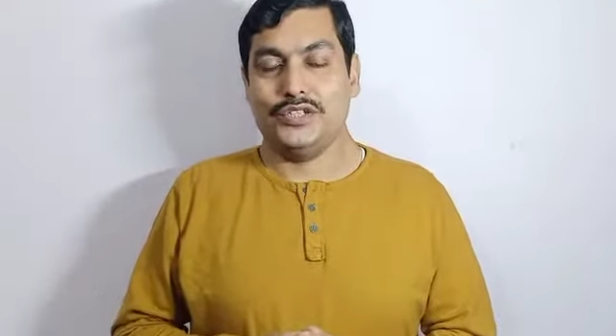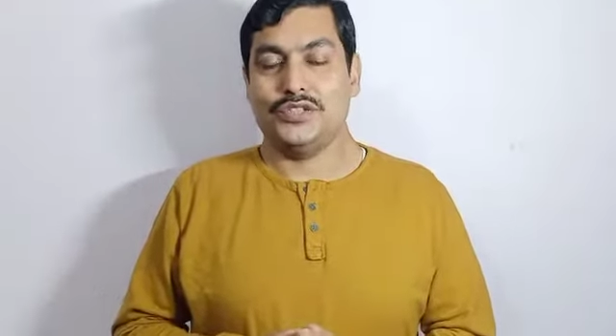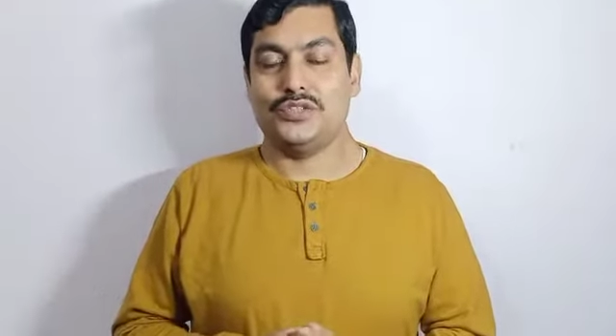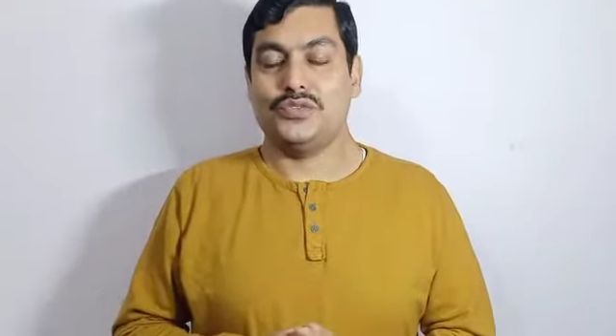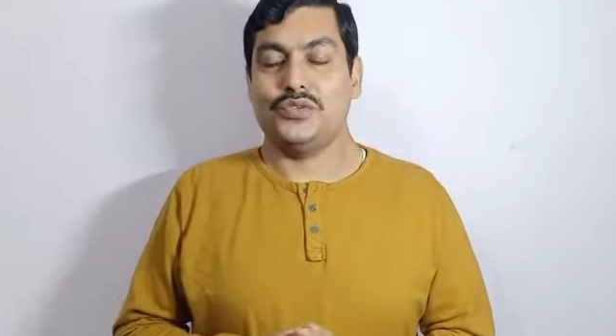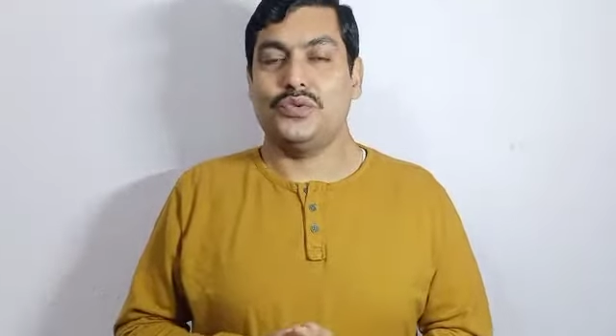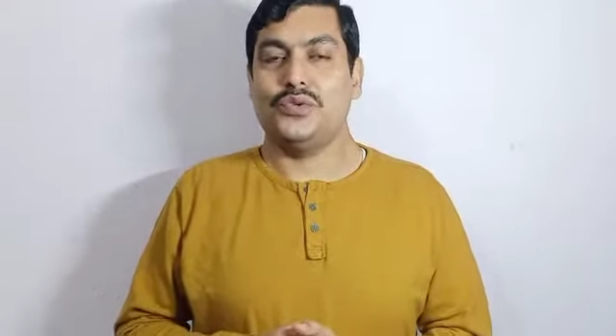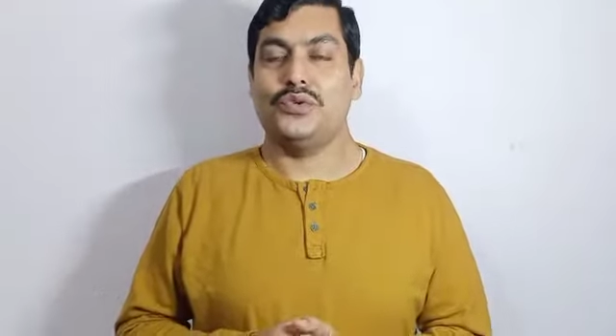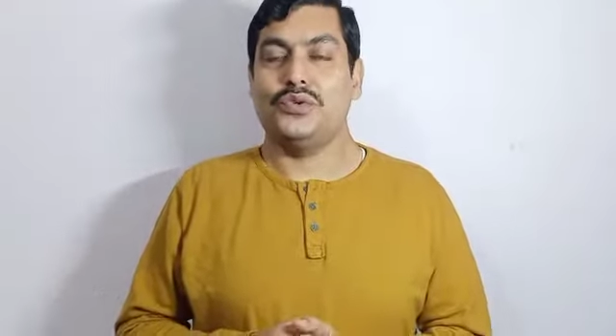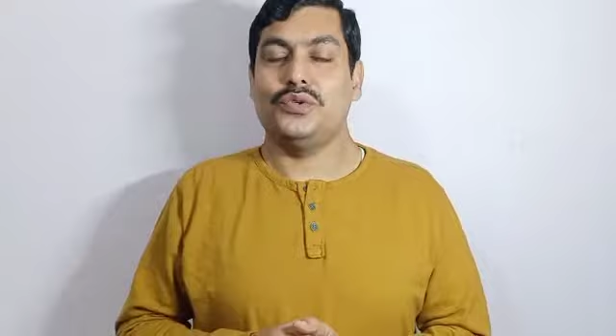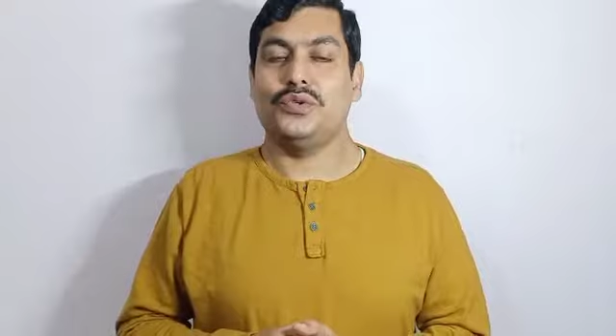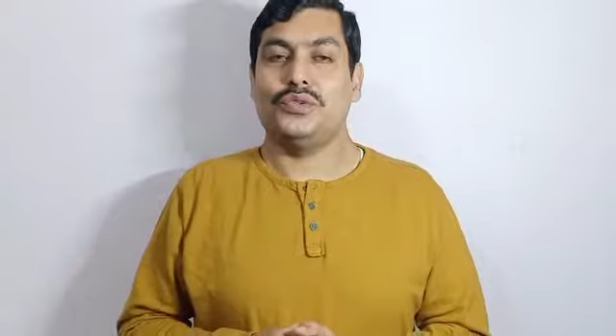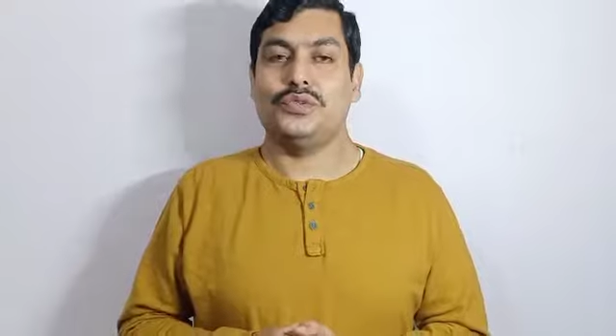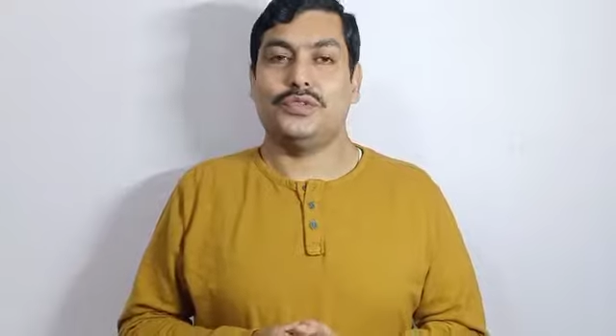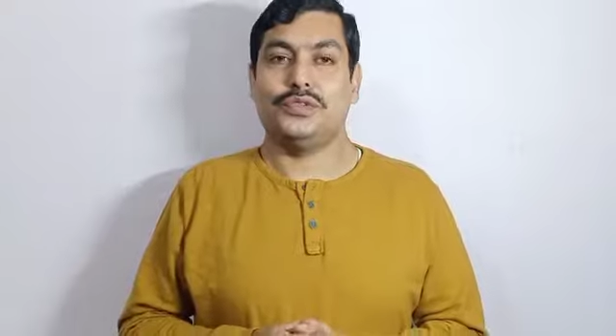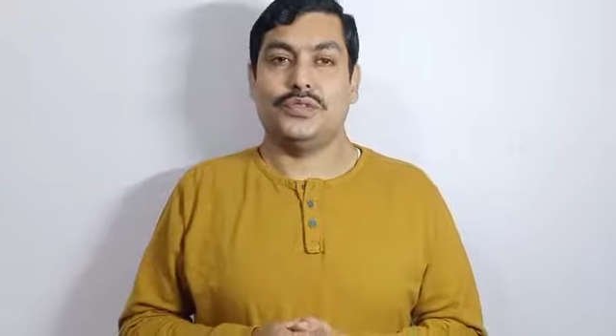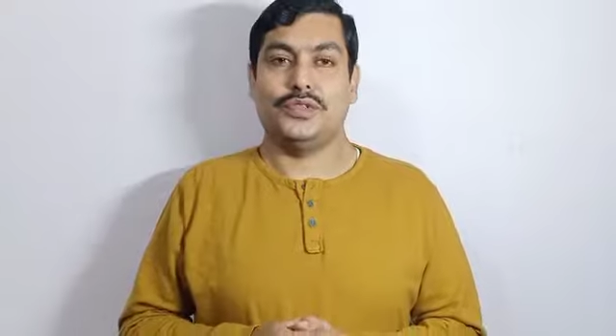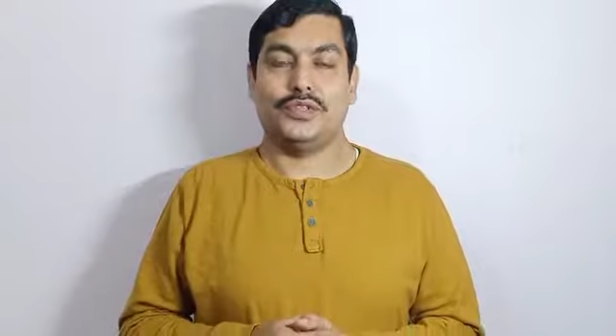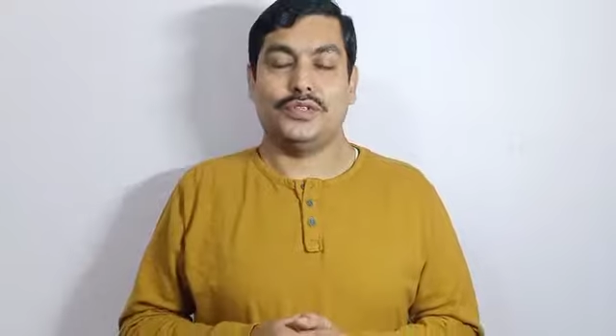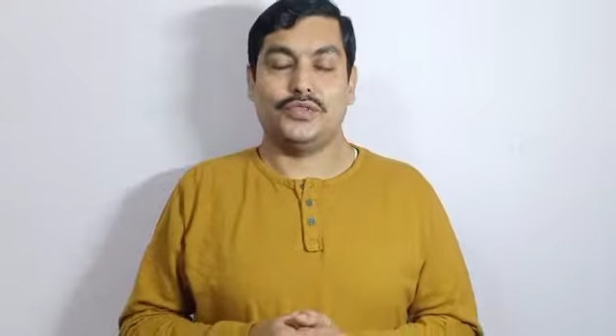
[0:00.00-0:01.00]

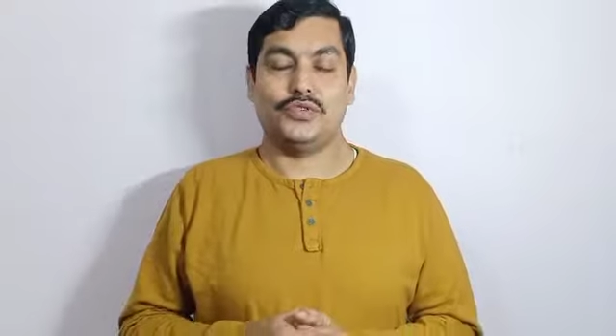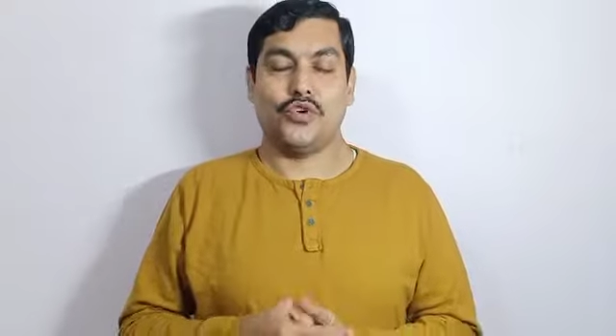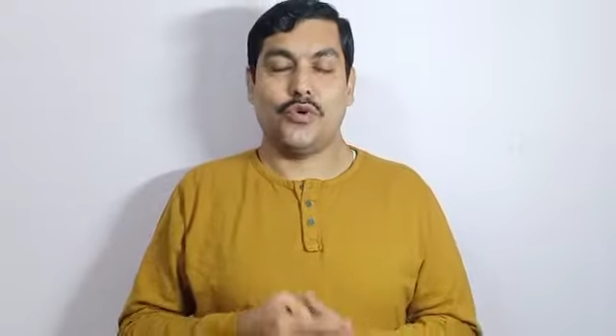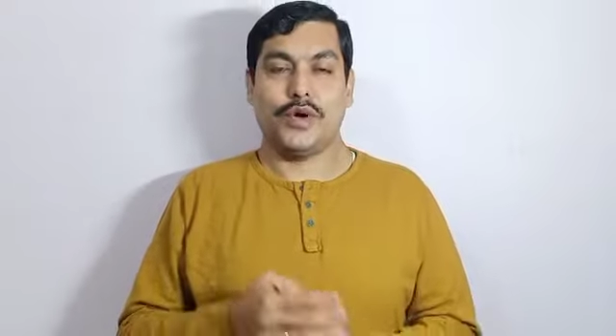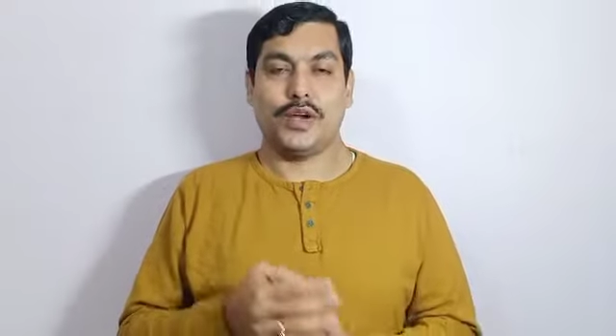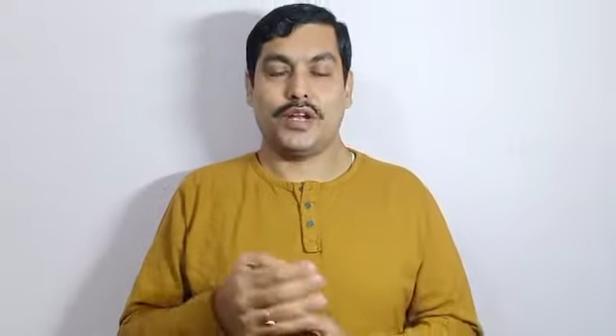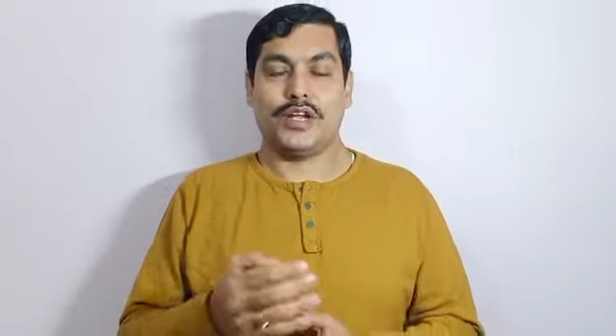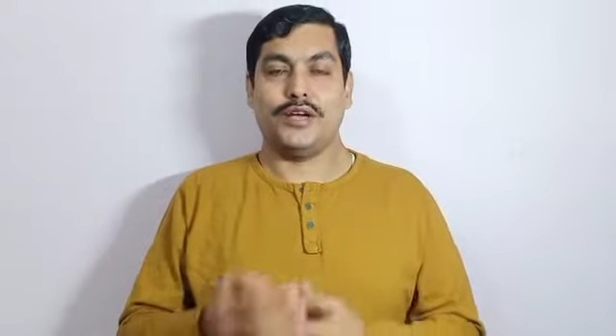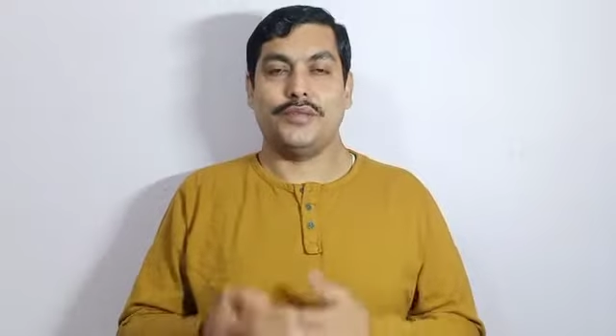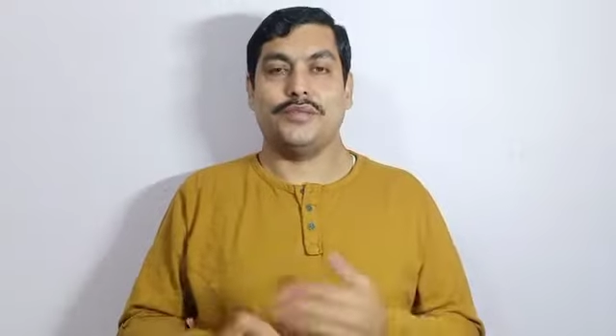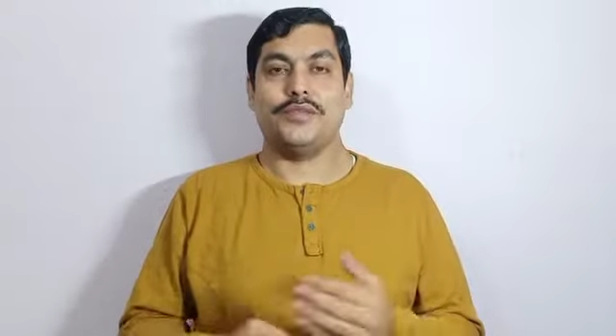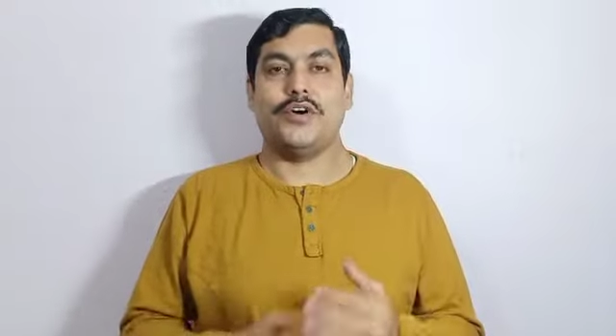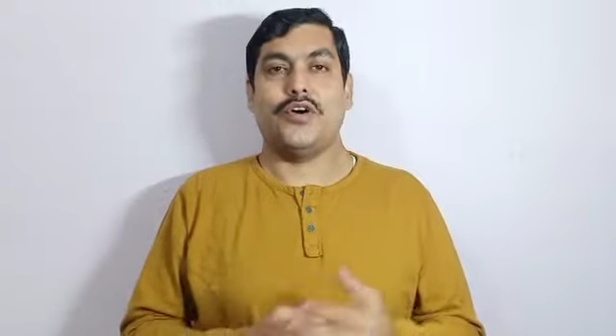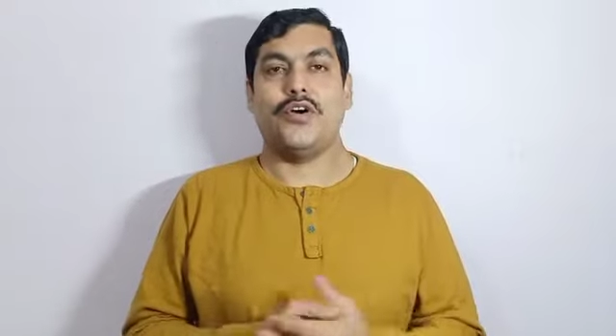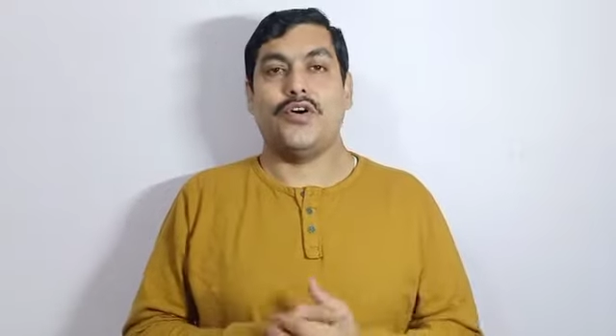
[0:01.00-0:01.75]
So to overcome